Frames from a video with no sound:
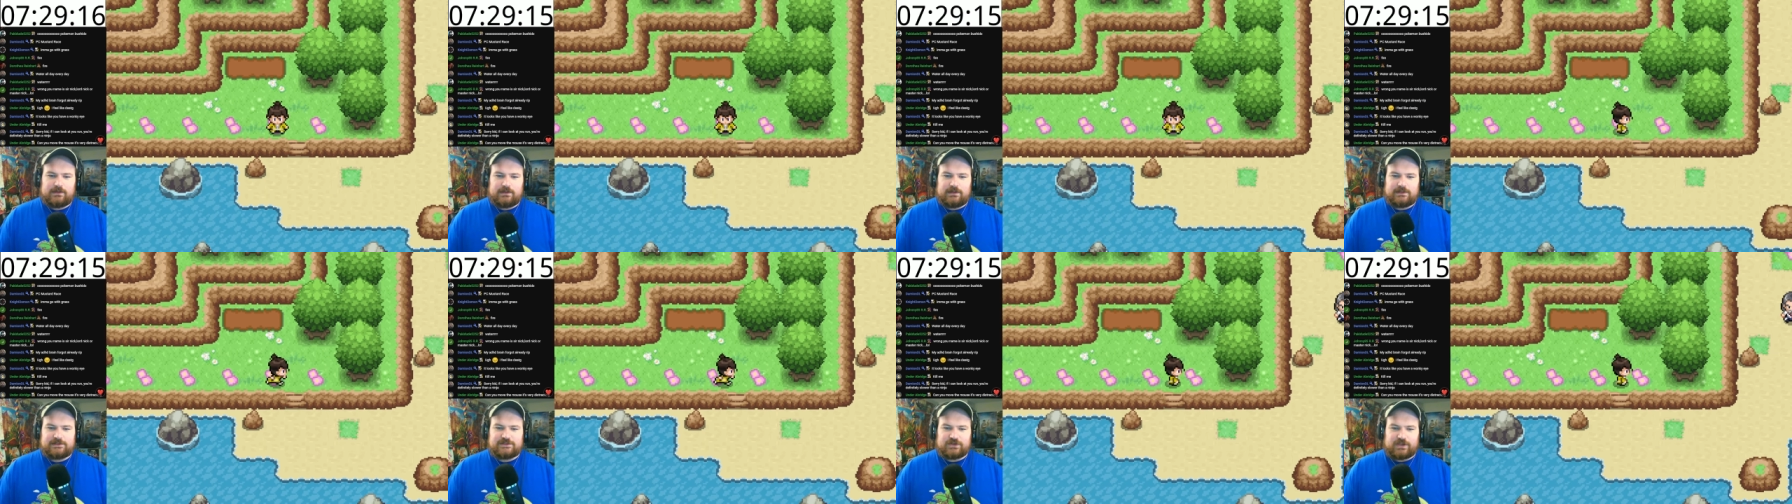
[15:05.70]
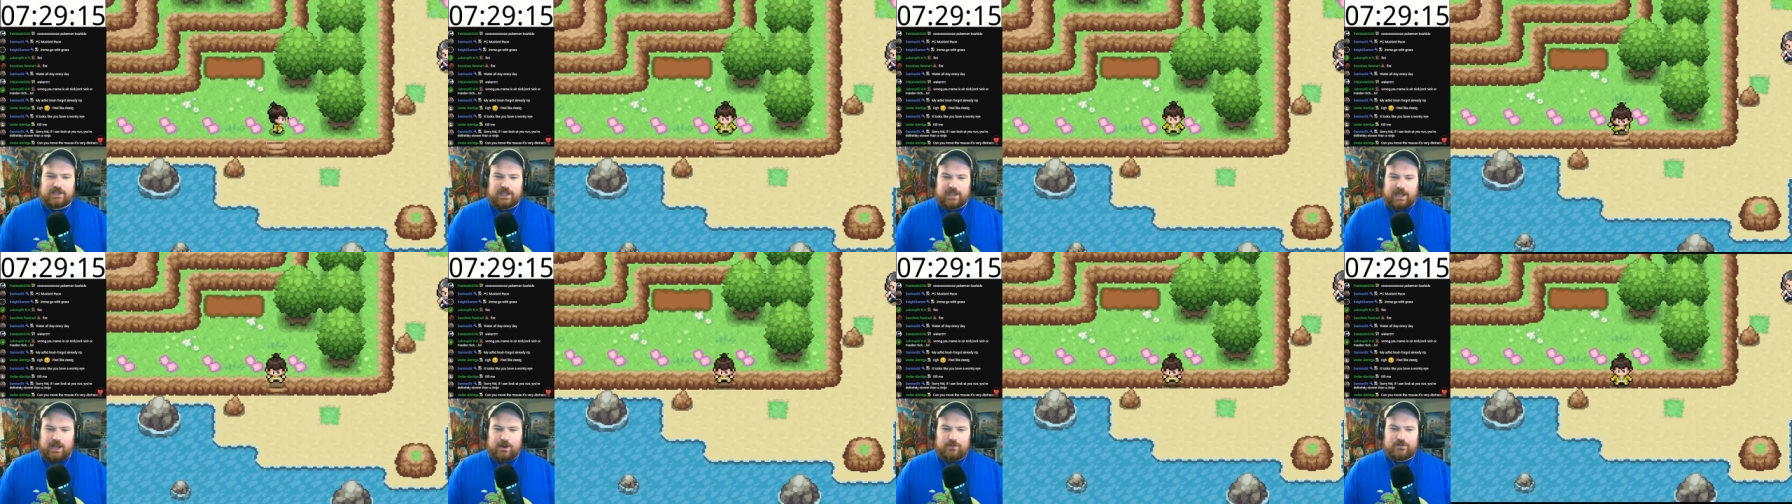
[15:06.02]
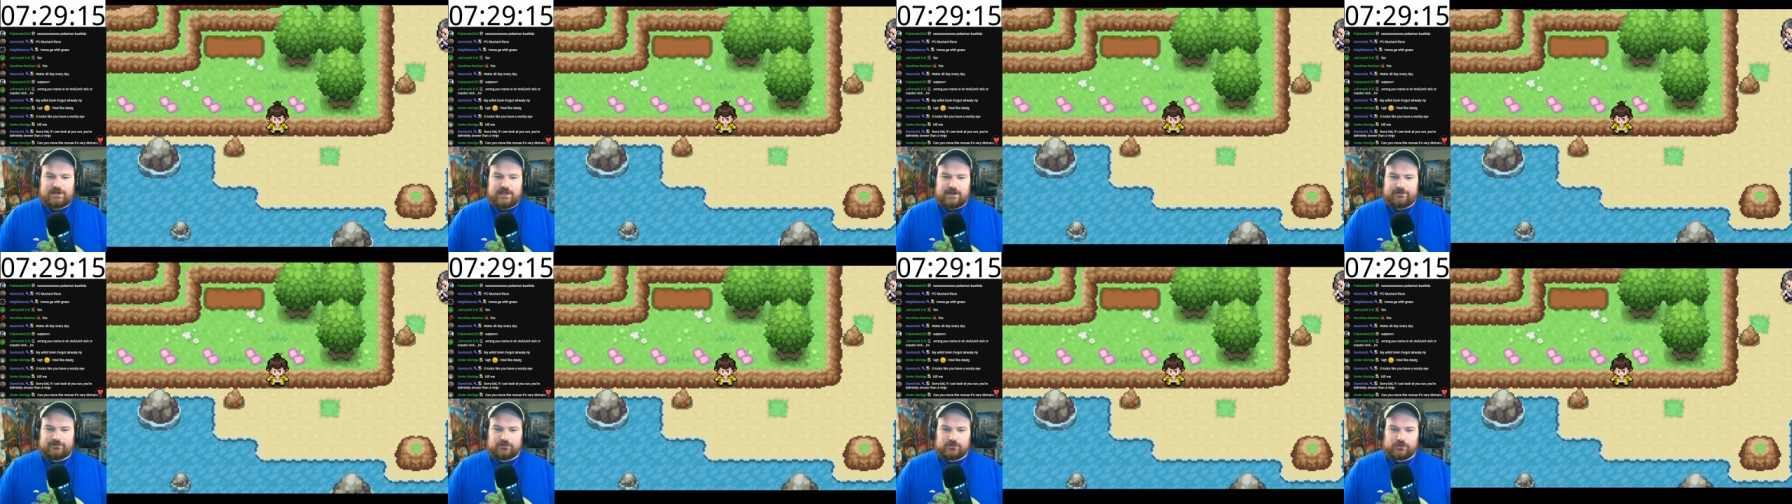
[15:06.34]
It's okay. I
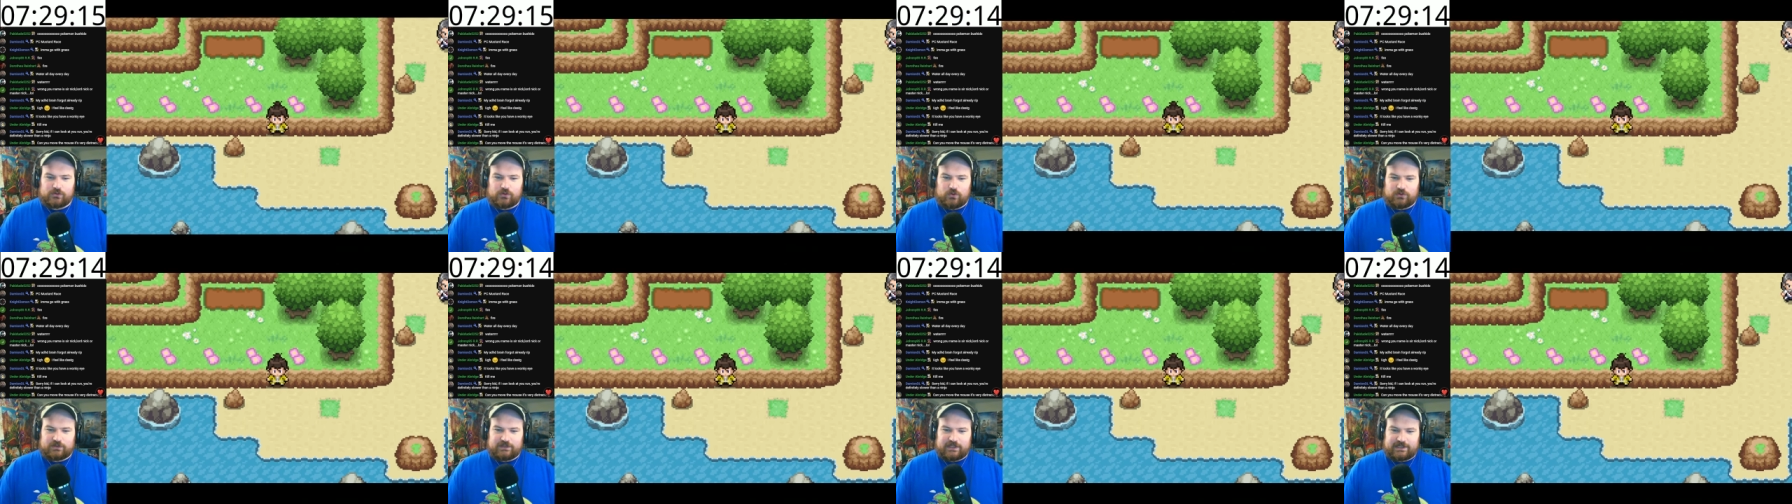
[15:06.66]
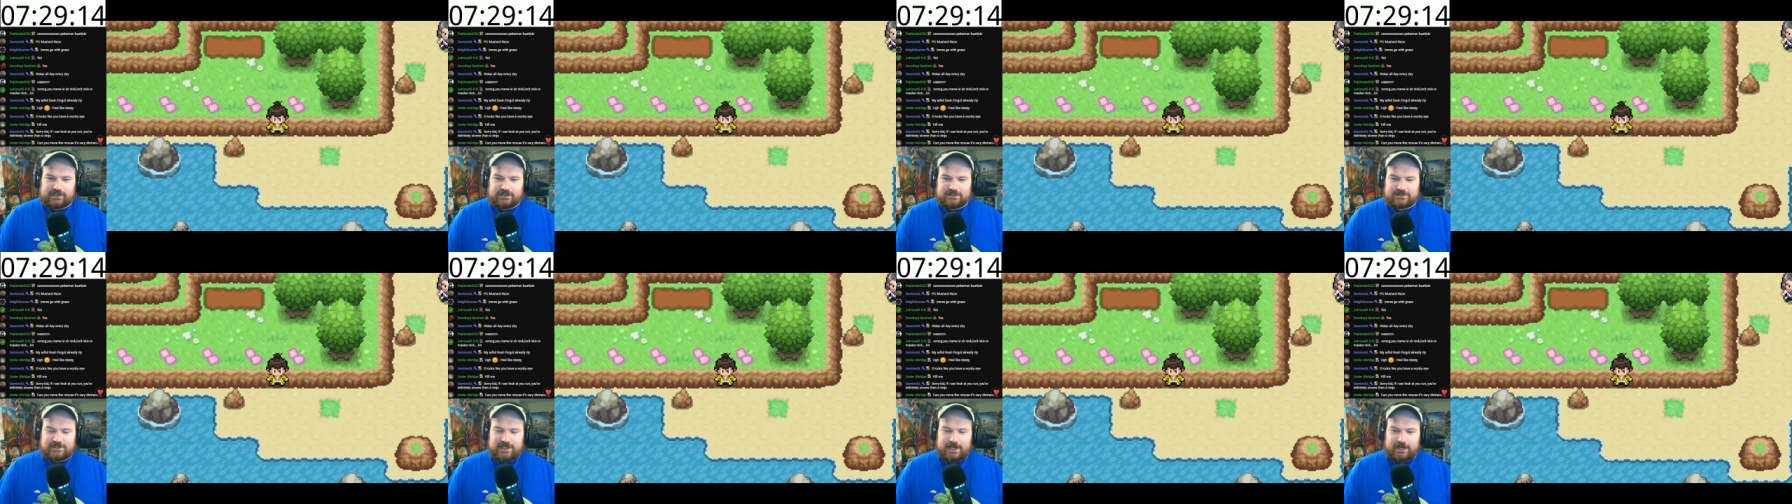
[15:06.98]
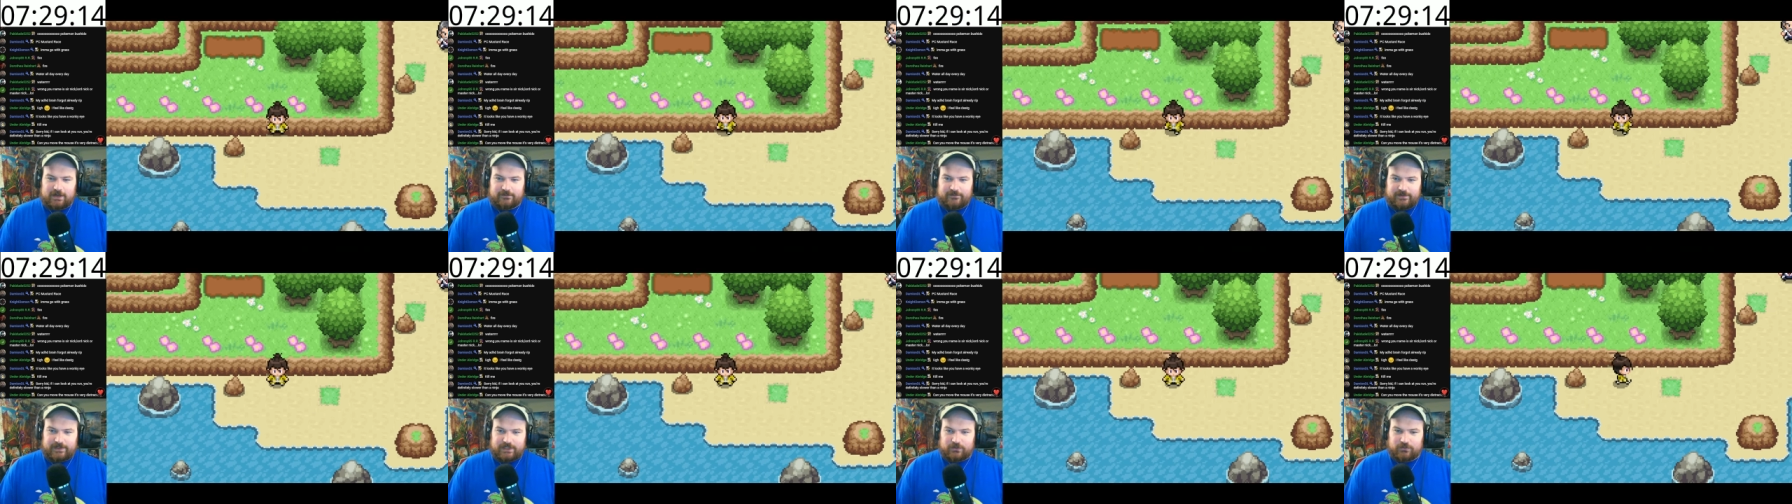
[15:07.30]
would never record like an
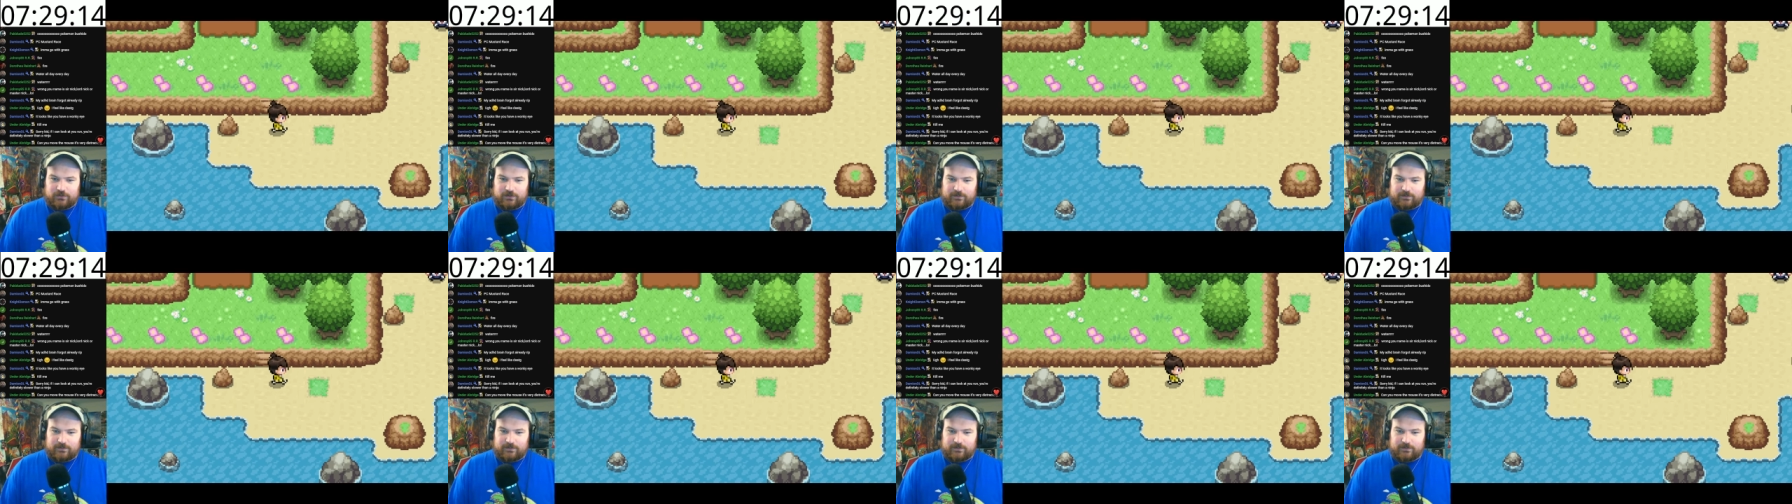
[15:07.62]
entire video